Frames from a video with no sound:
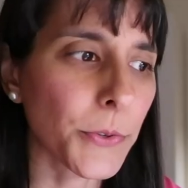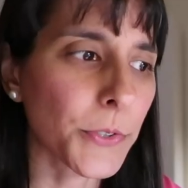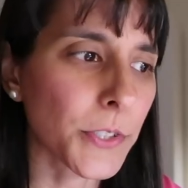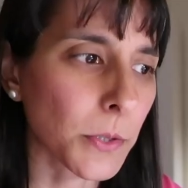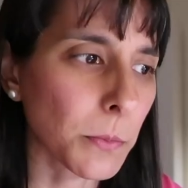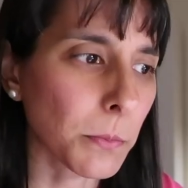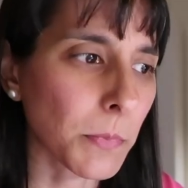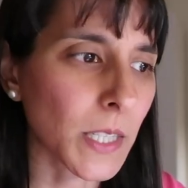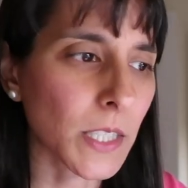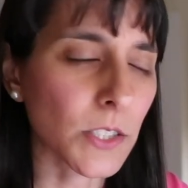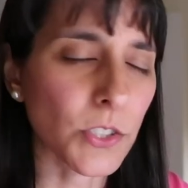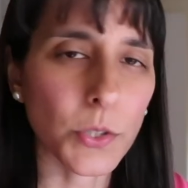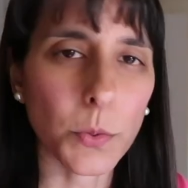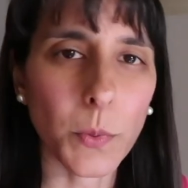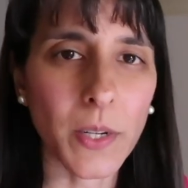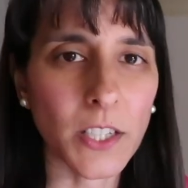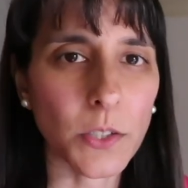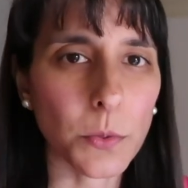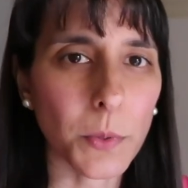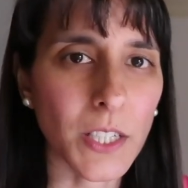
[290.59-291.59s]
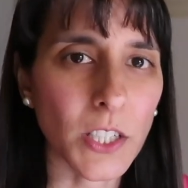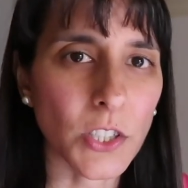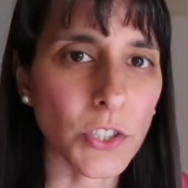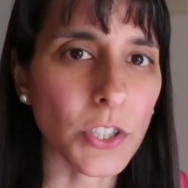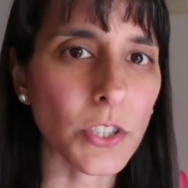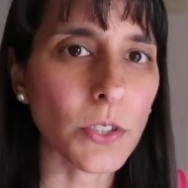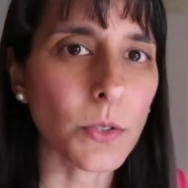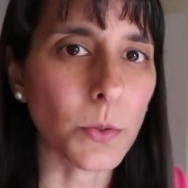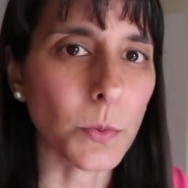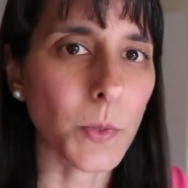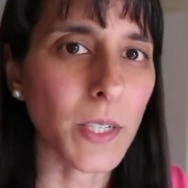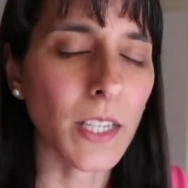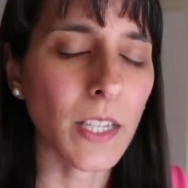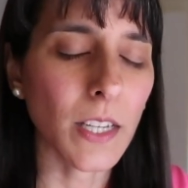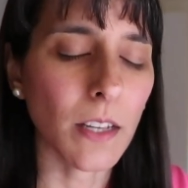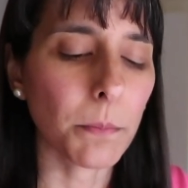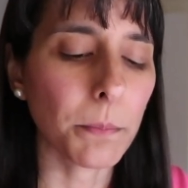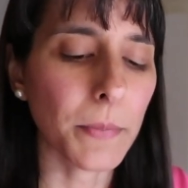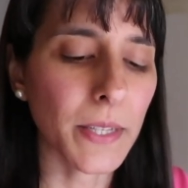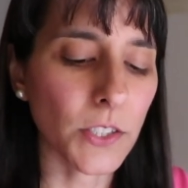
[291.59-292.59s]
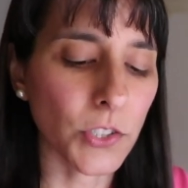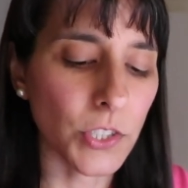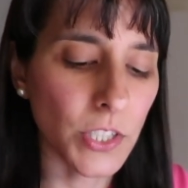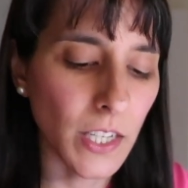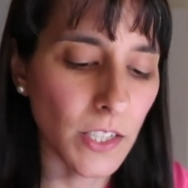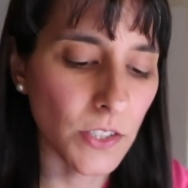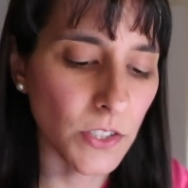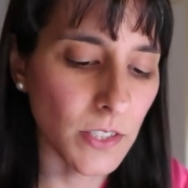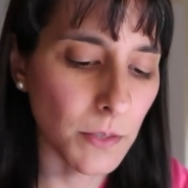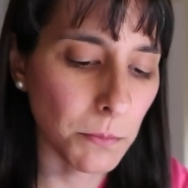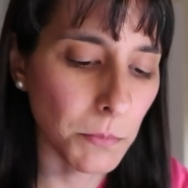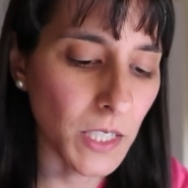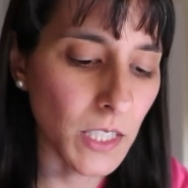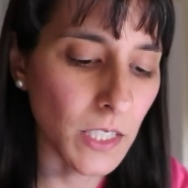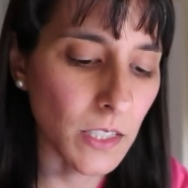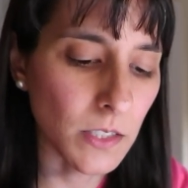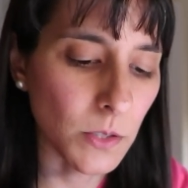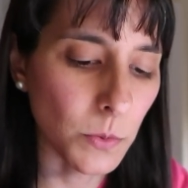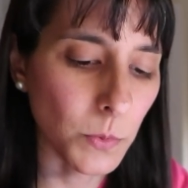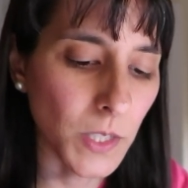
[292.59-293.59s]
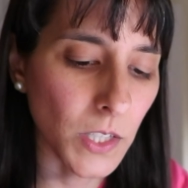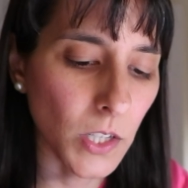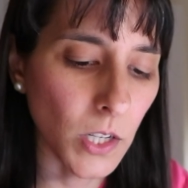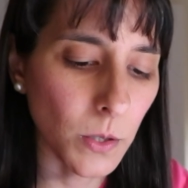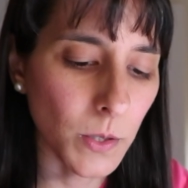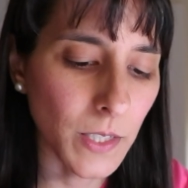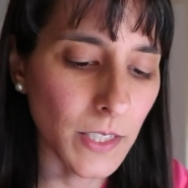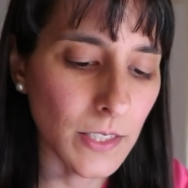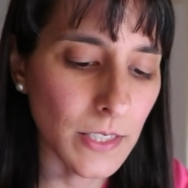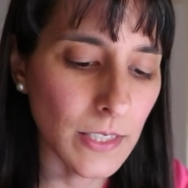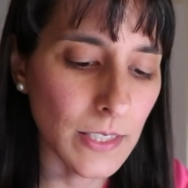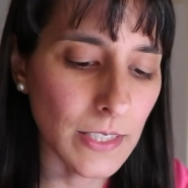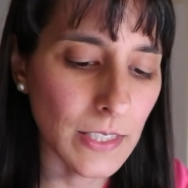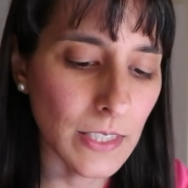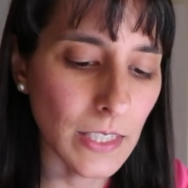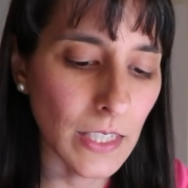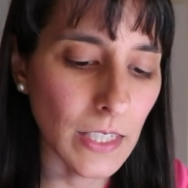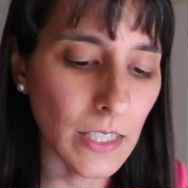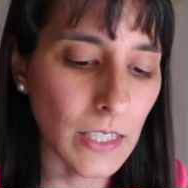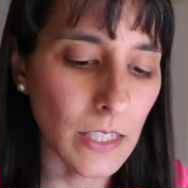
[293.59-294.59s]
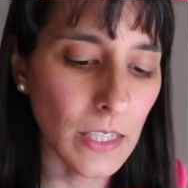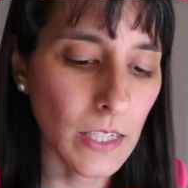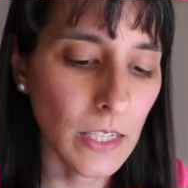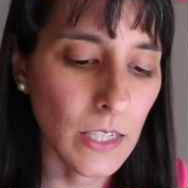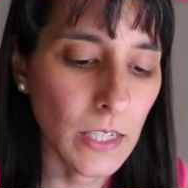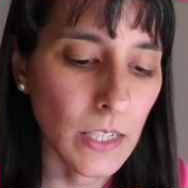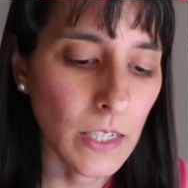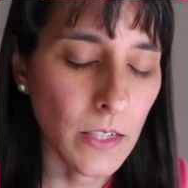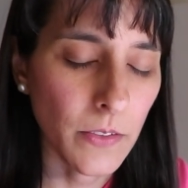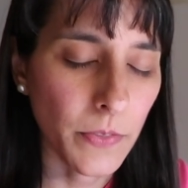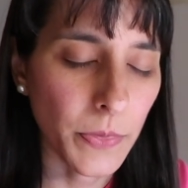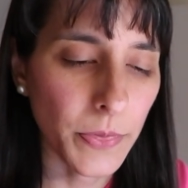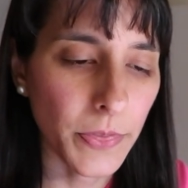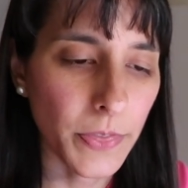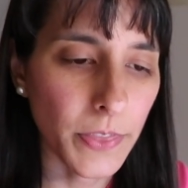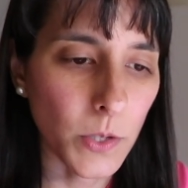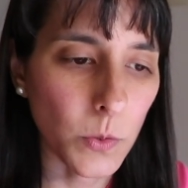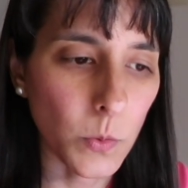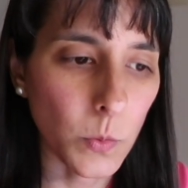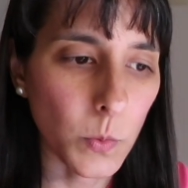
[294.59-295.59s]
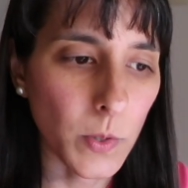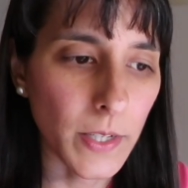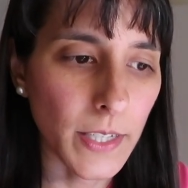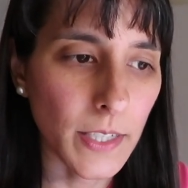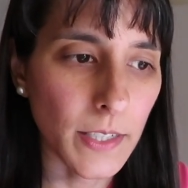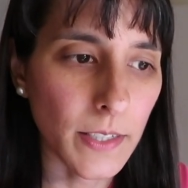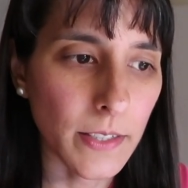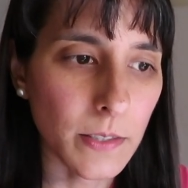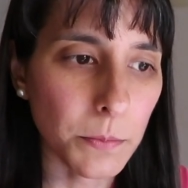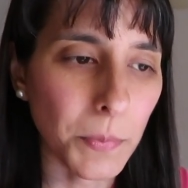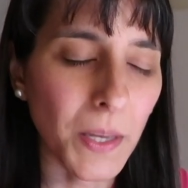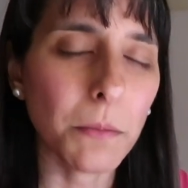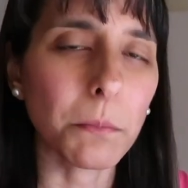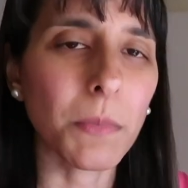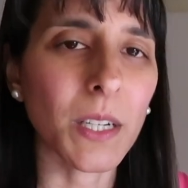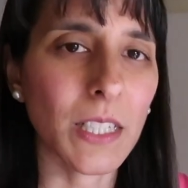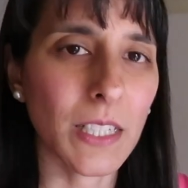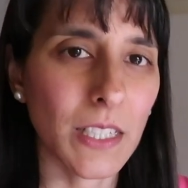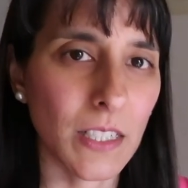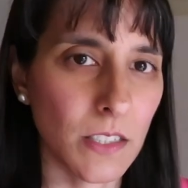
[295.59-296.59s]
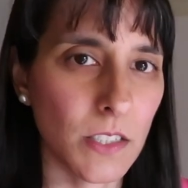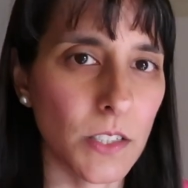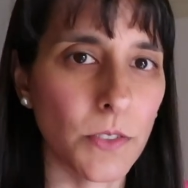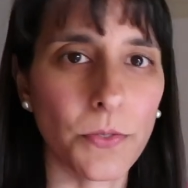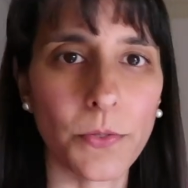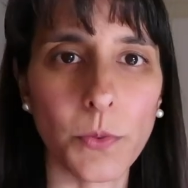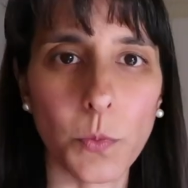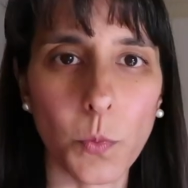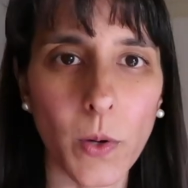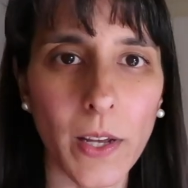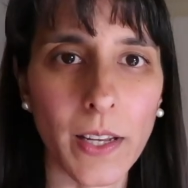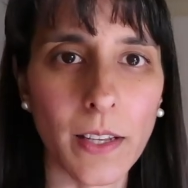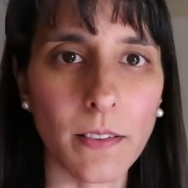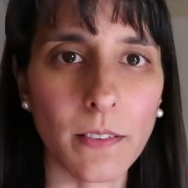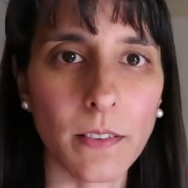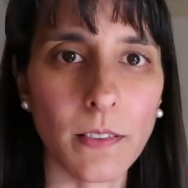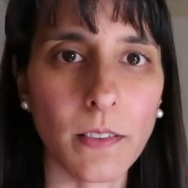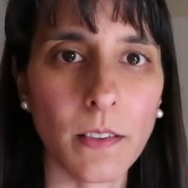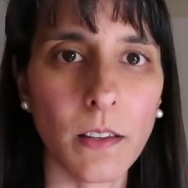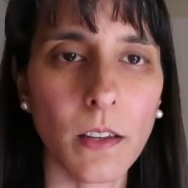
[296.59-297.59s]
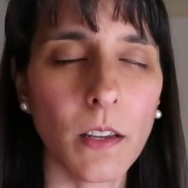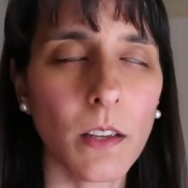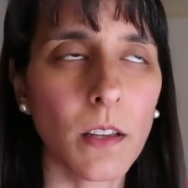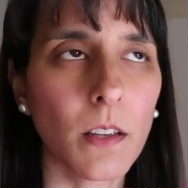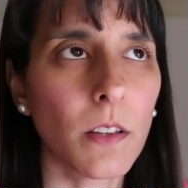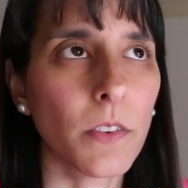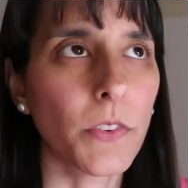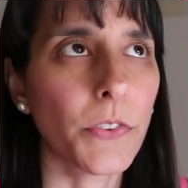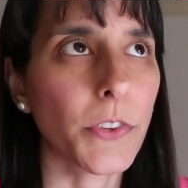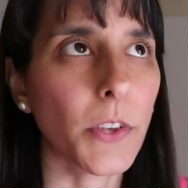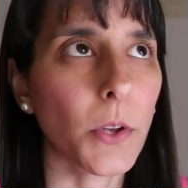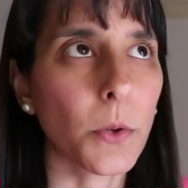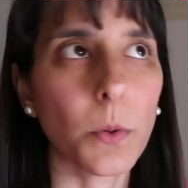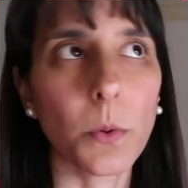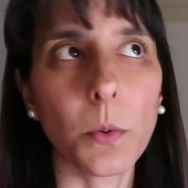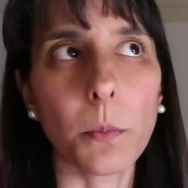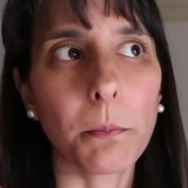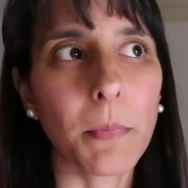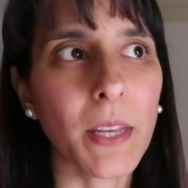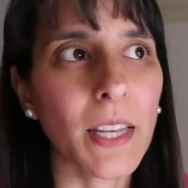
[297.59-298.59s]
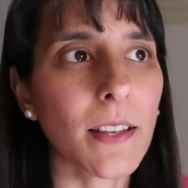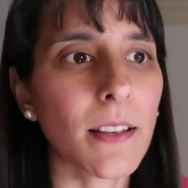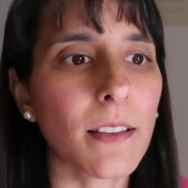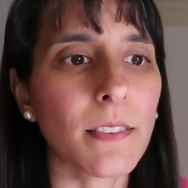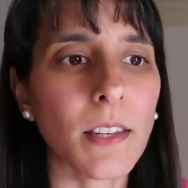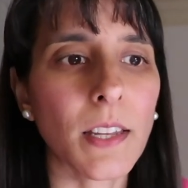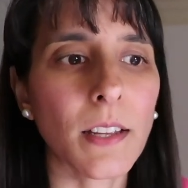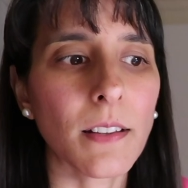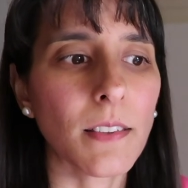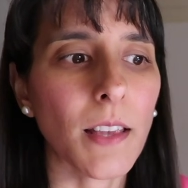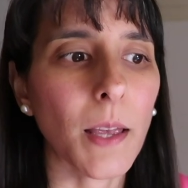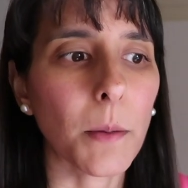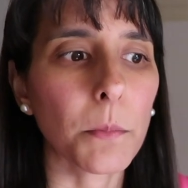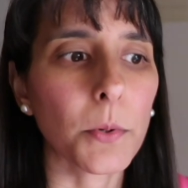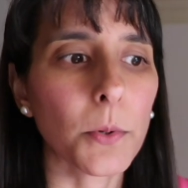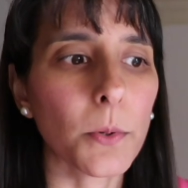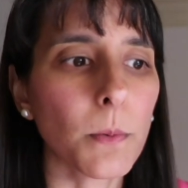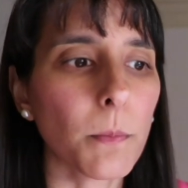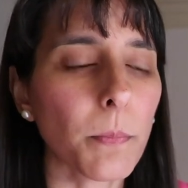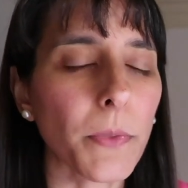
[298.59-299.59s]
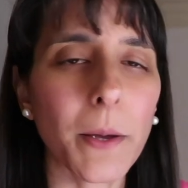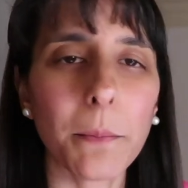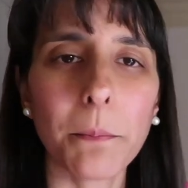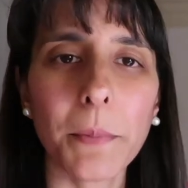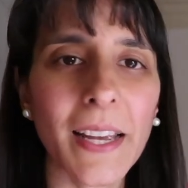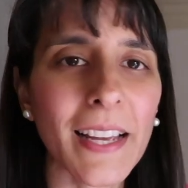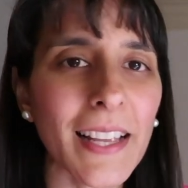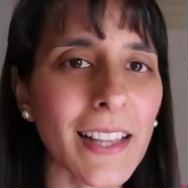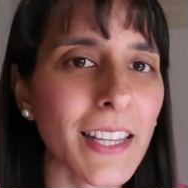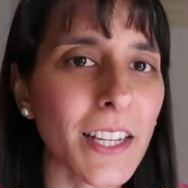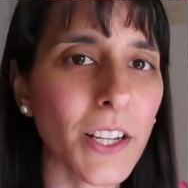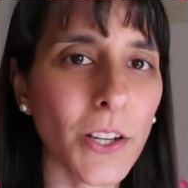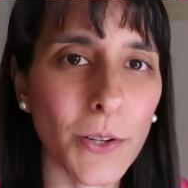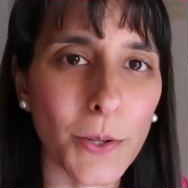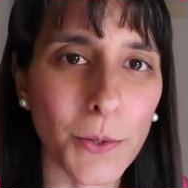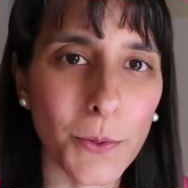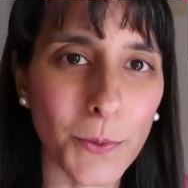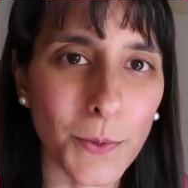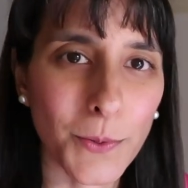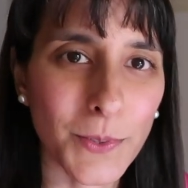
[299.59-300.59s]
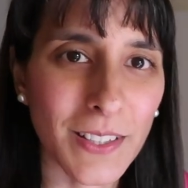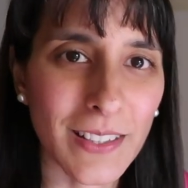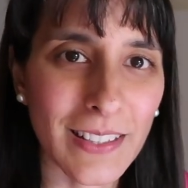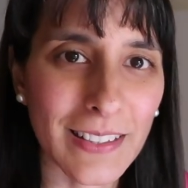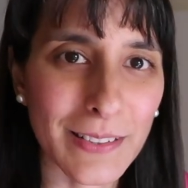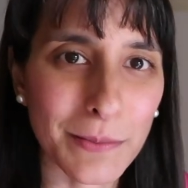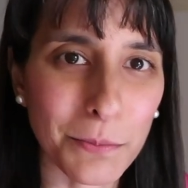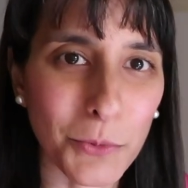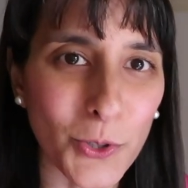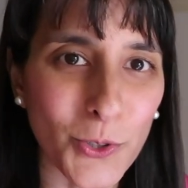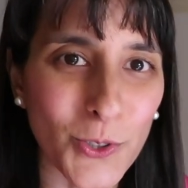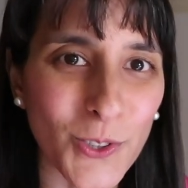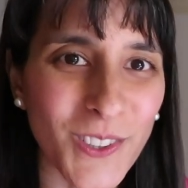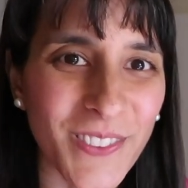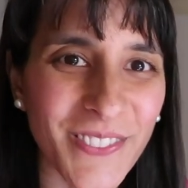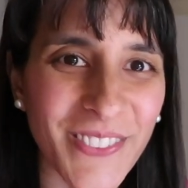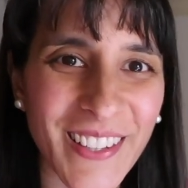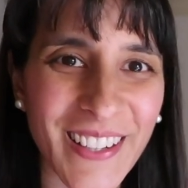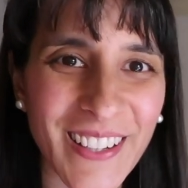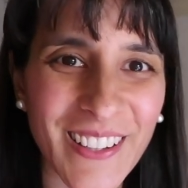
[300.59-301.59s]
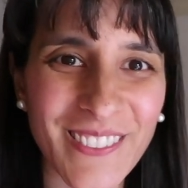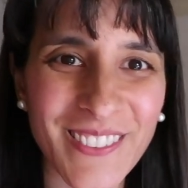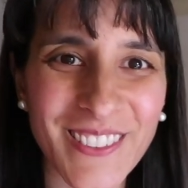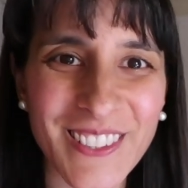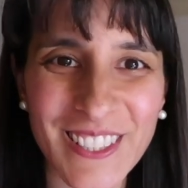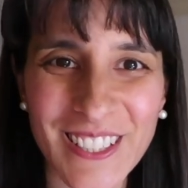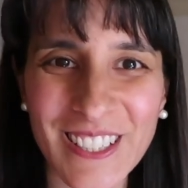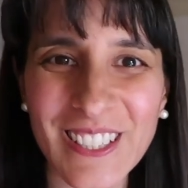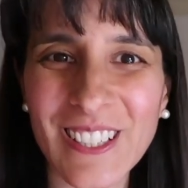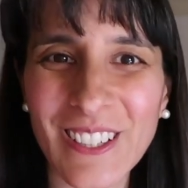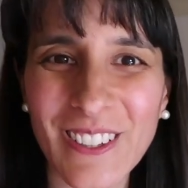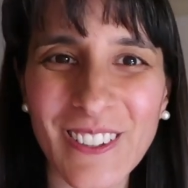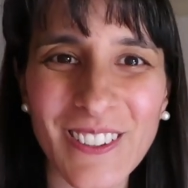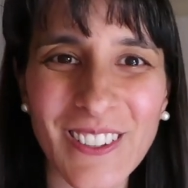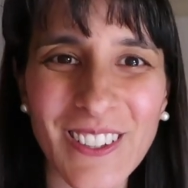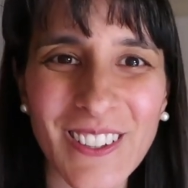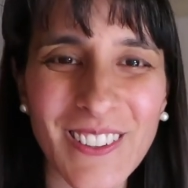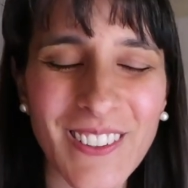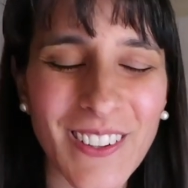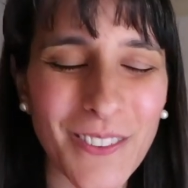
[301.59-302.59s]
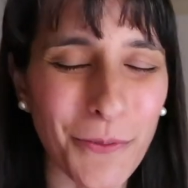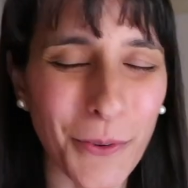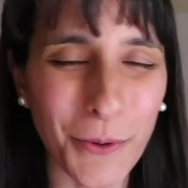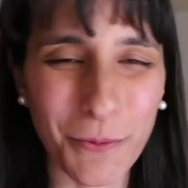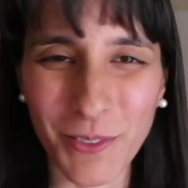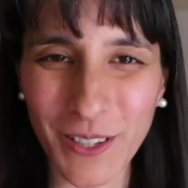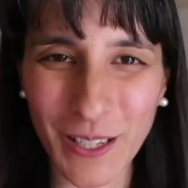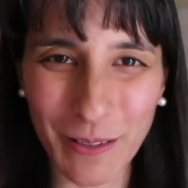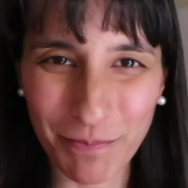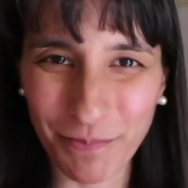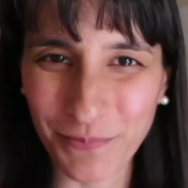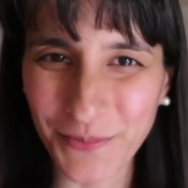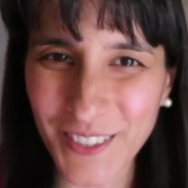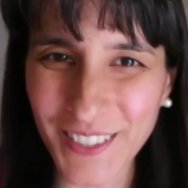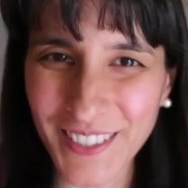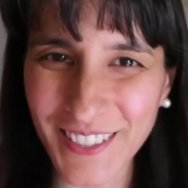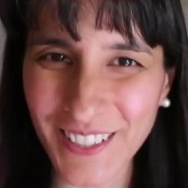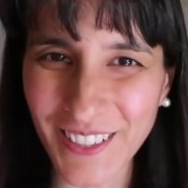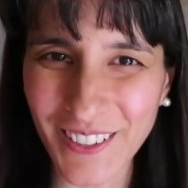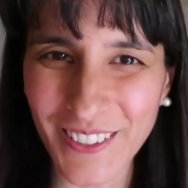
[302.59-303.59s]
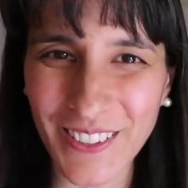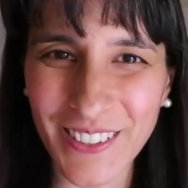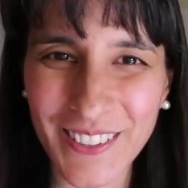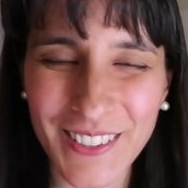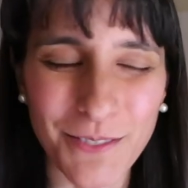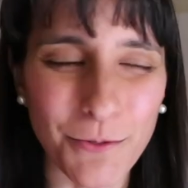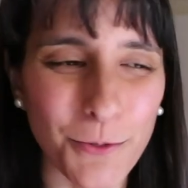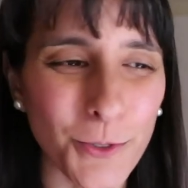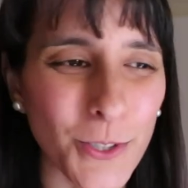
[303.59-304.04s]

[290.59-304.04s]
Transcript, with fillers: through till March twenty twenty-two, we're going to have big changes in money. So we're going to see that we spend money in different ways. So me, as an example, I barely go to this mall that I've just shown you. I've probably just shown you some